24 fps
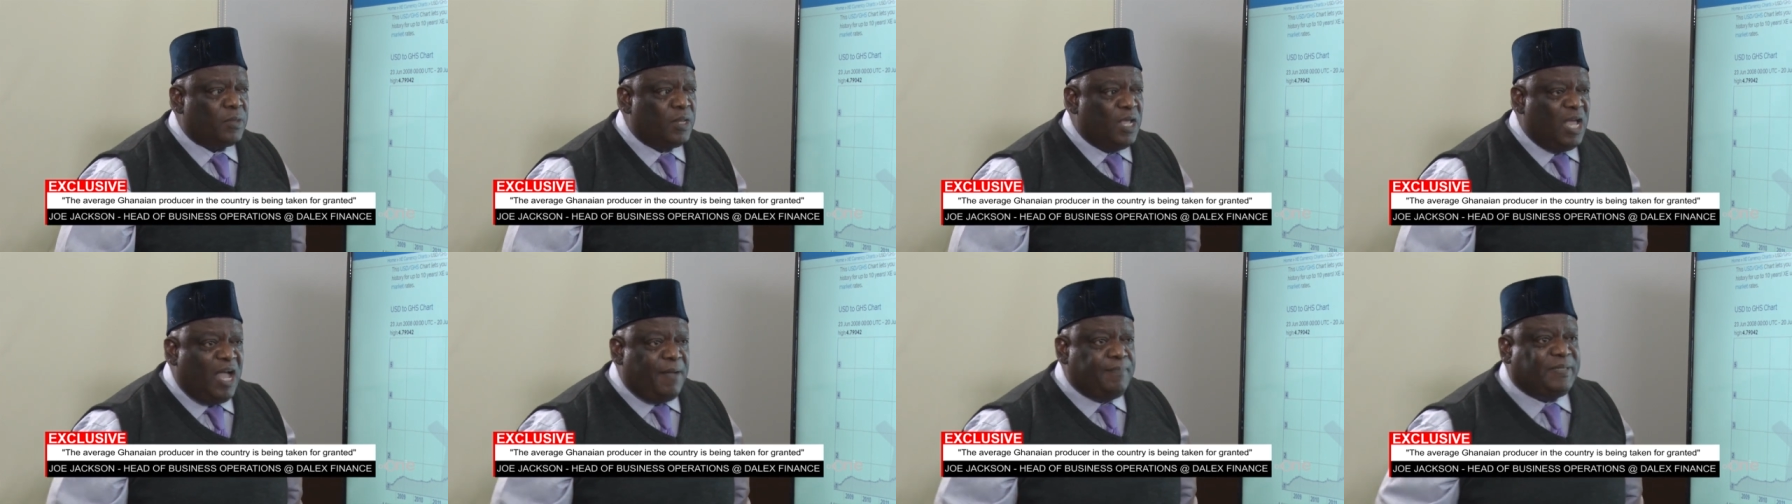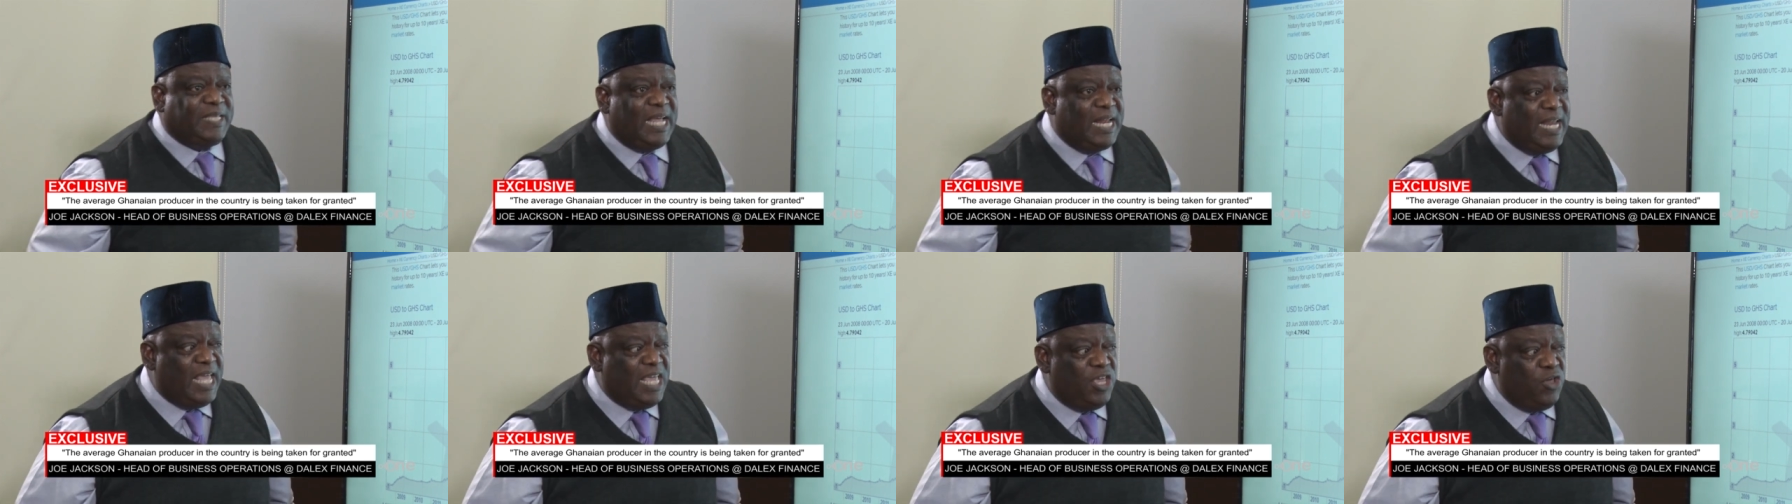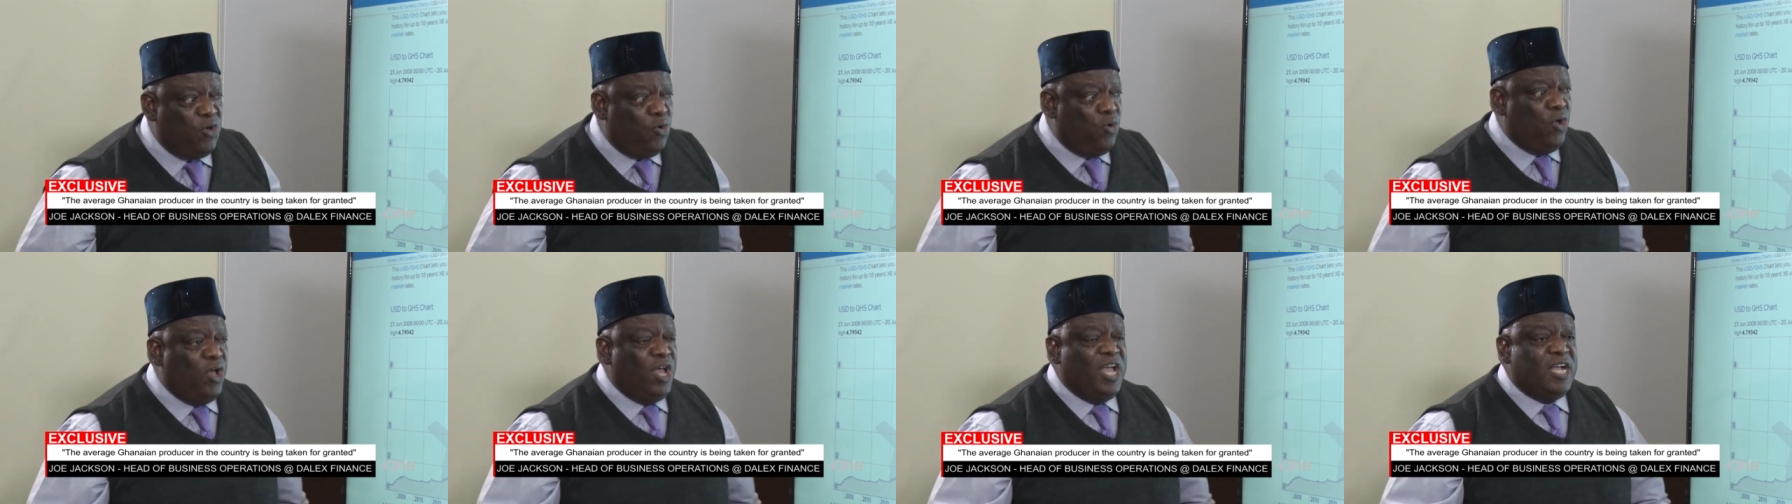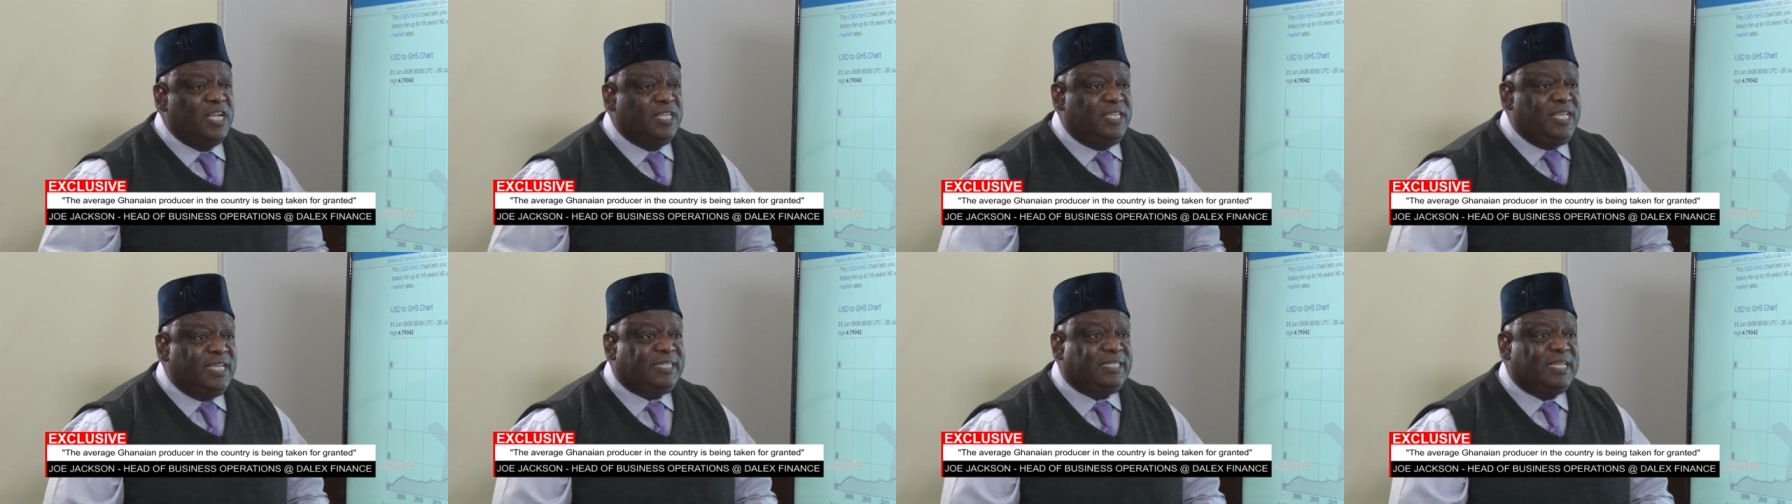I'm telling you,
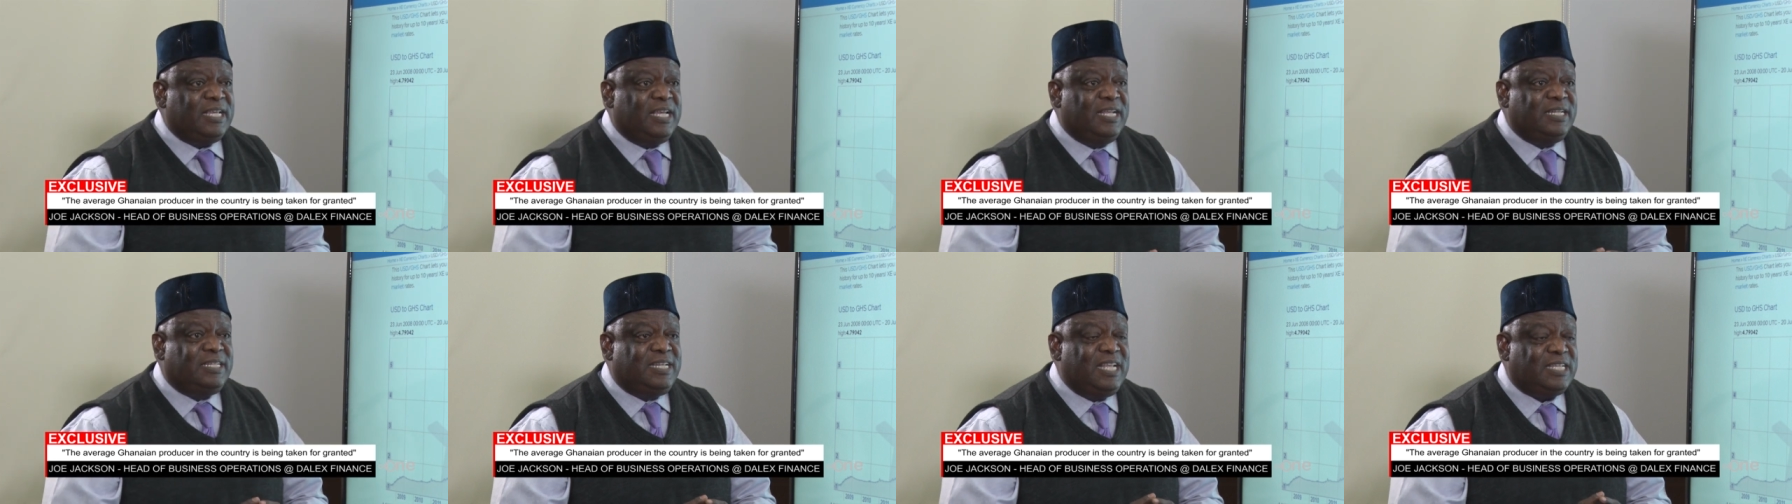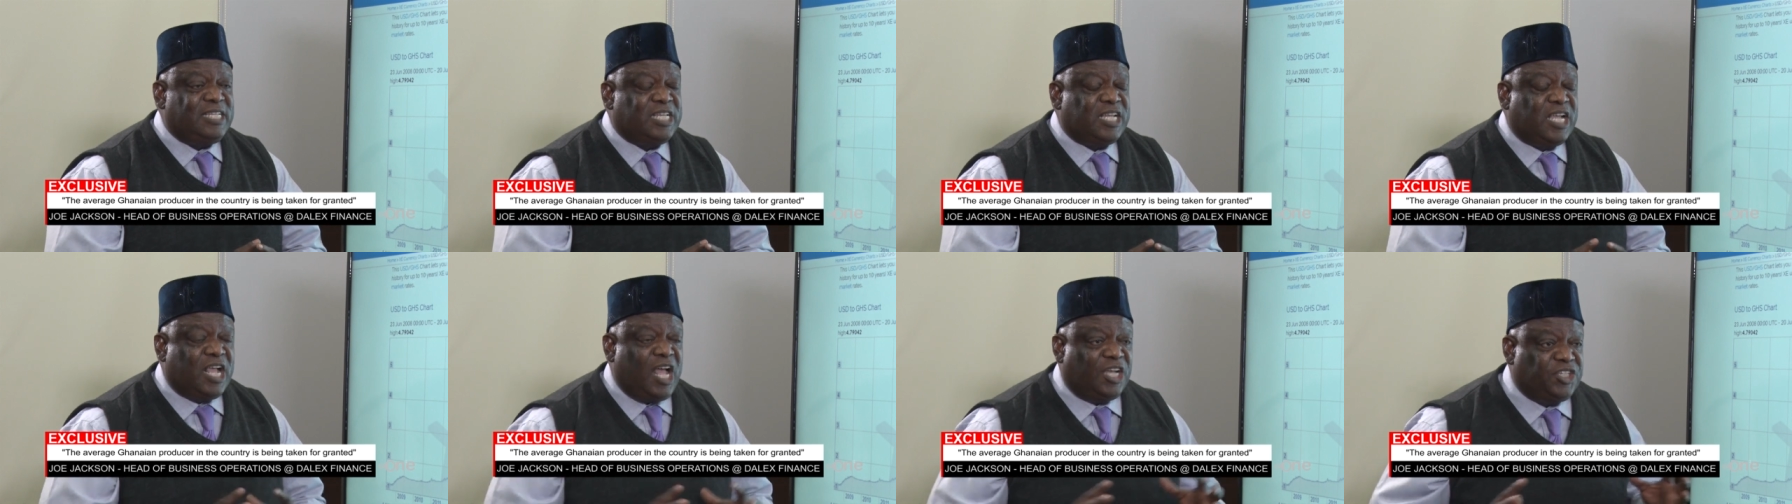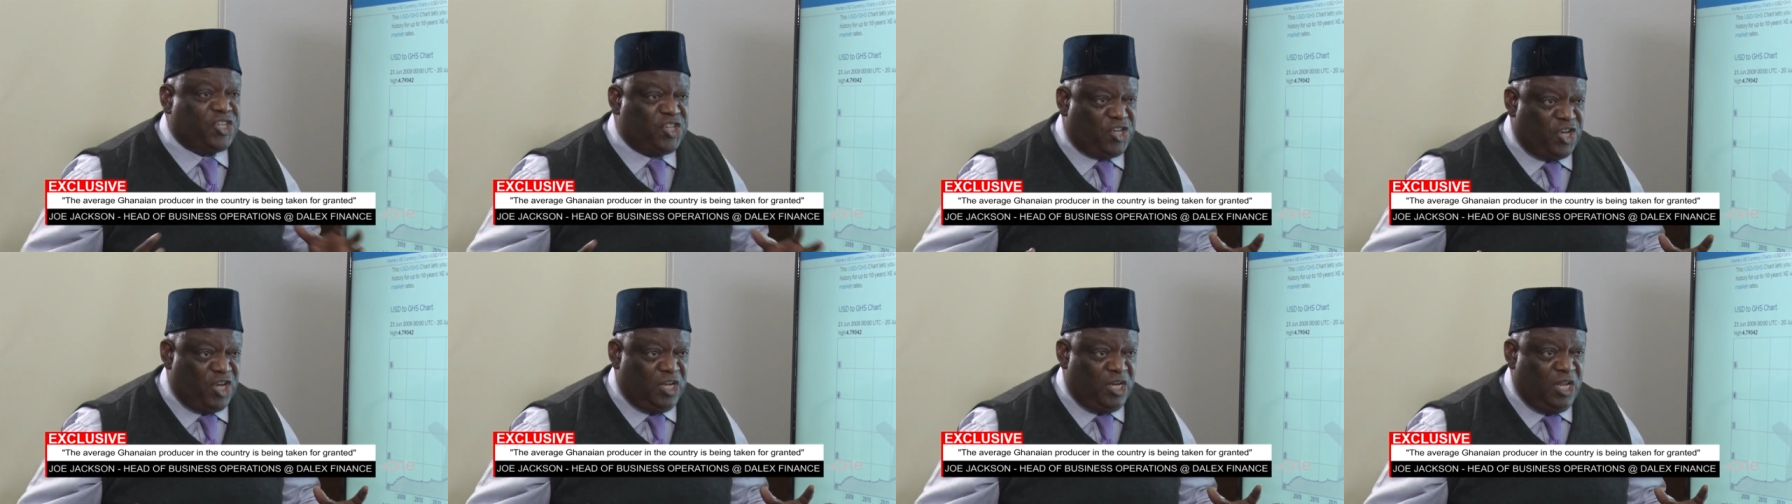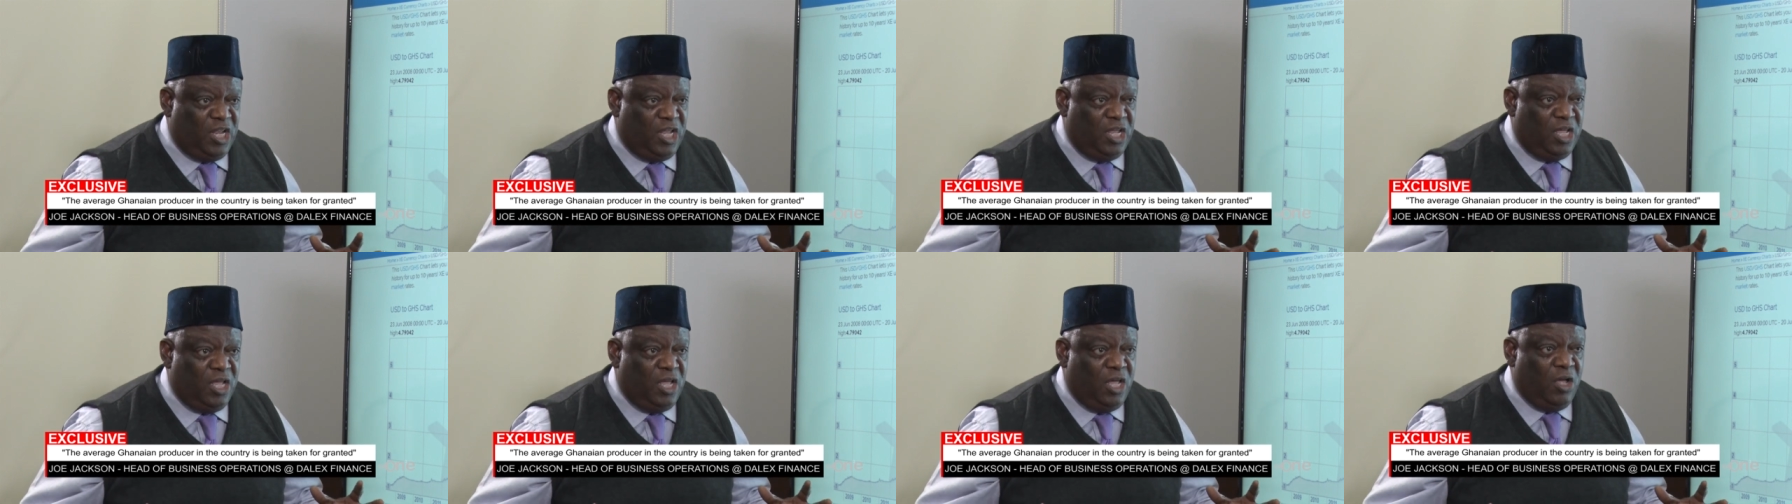this
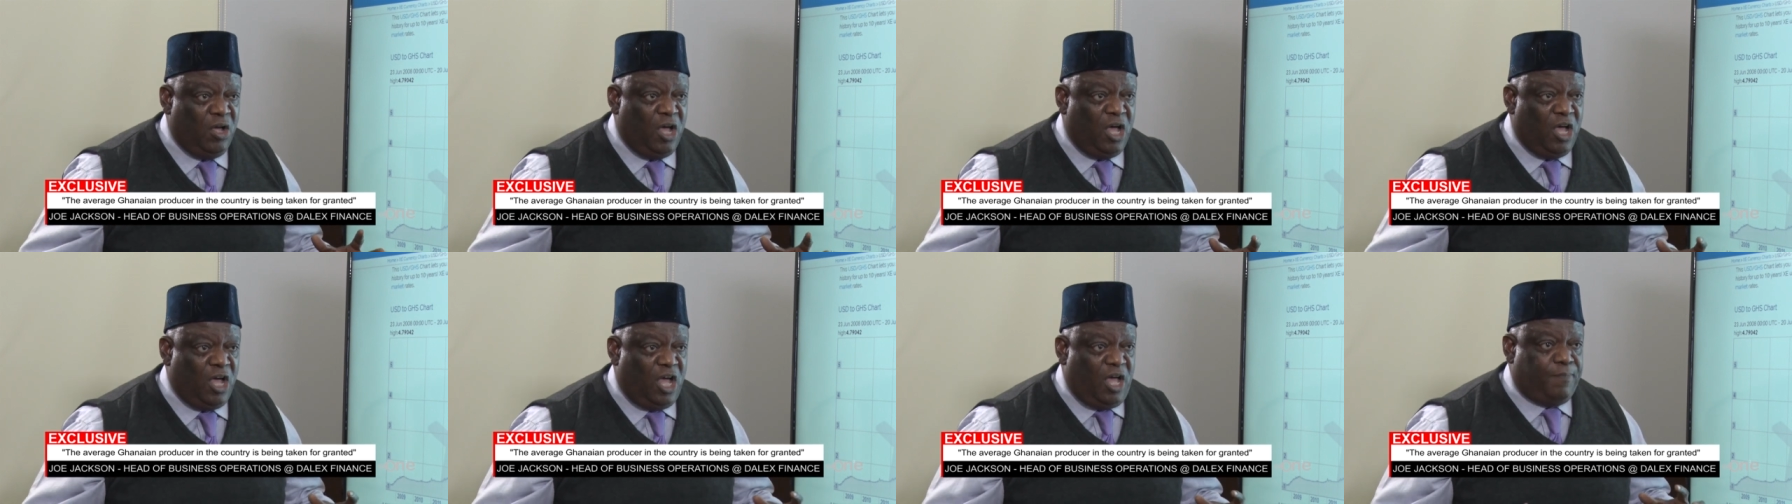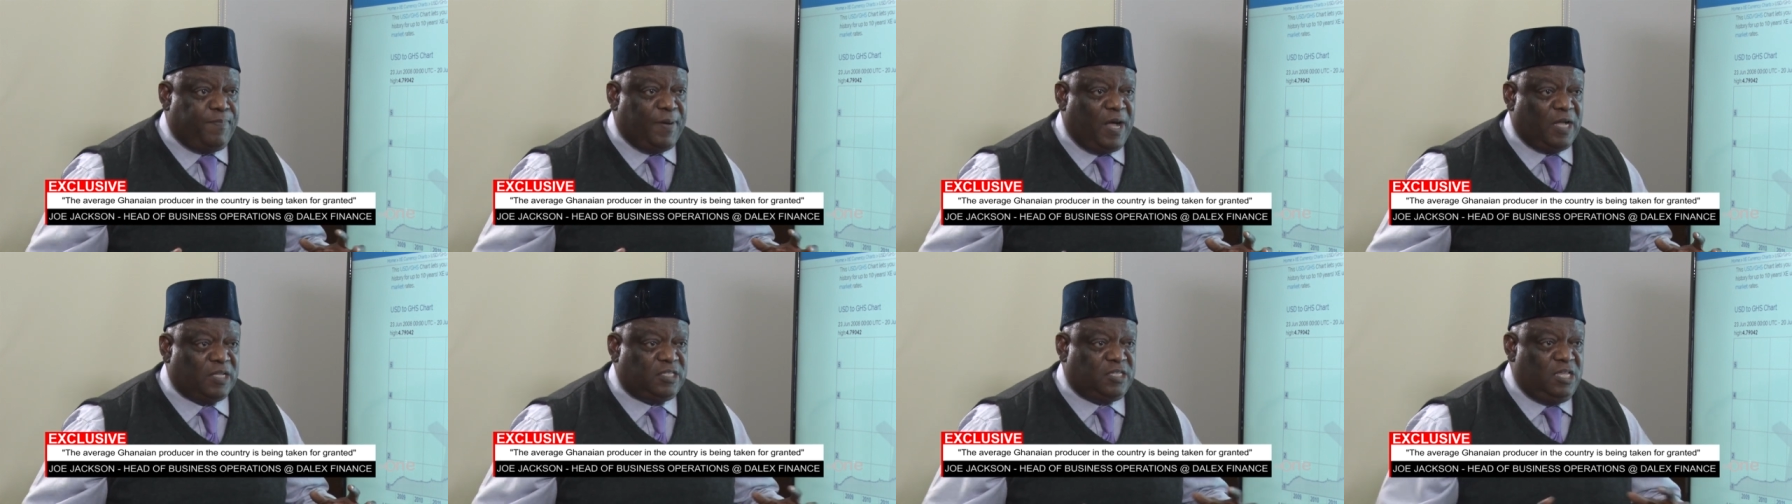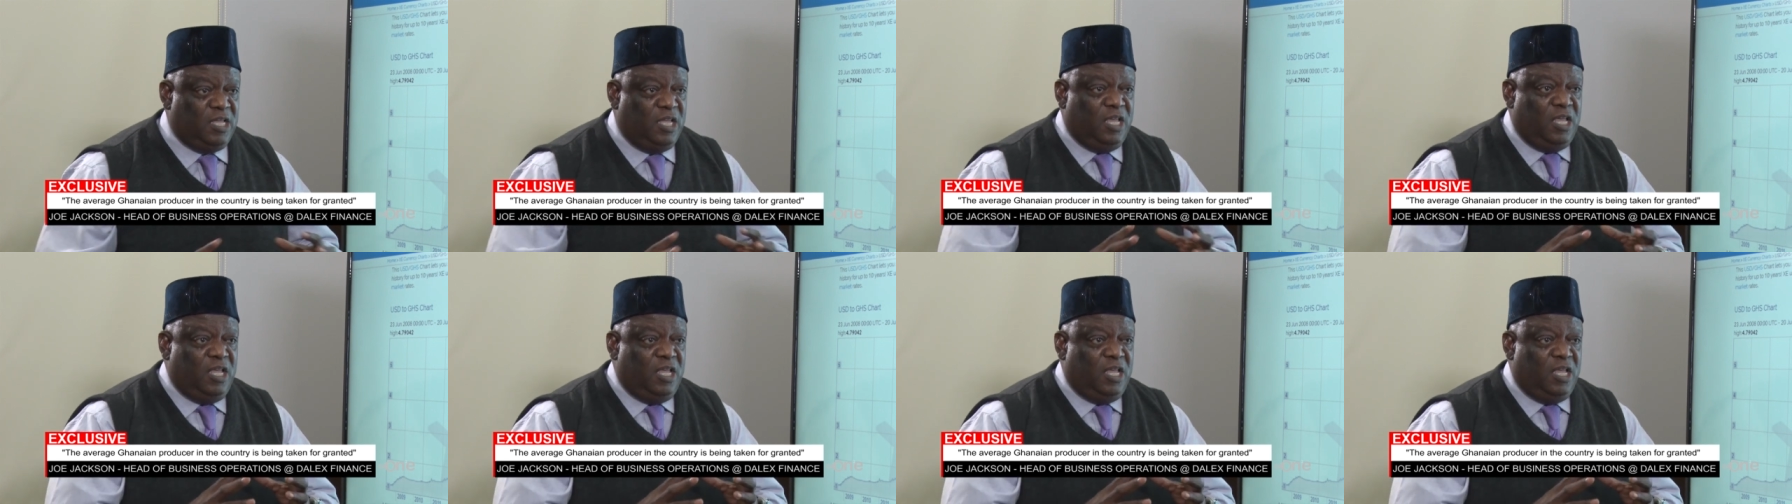discussion about